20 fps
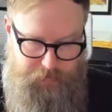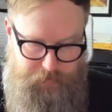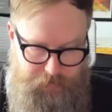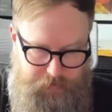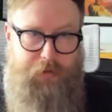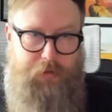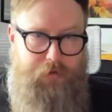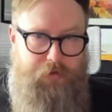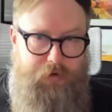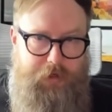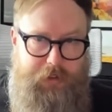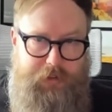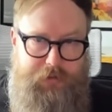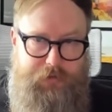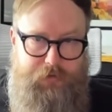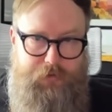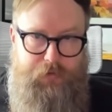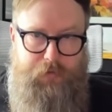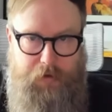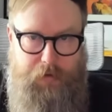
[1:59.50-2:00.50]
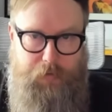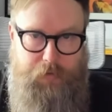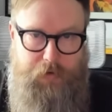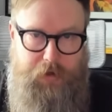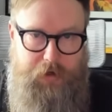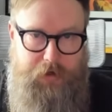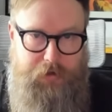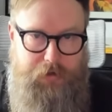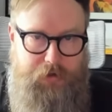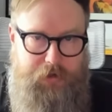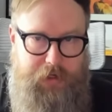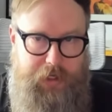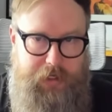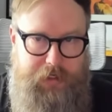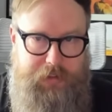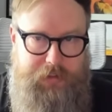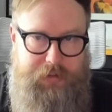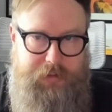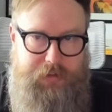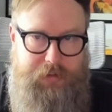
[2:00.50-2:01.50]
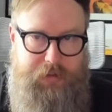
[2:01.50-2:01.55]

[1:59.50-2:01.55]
32. We're going to look at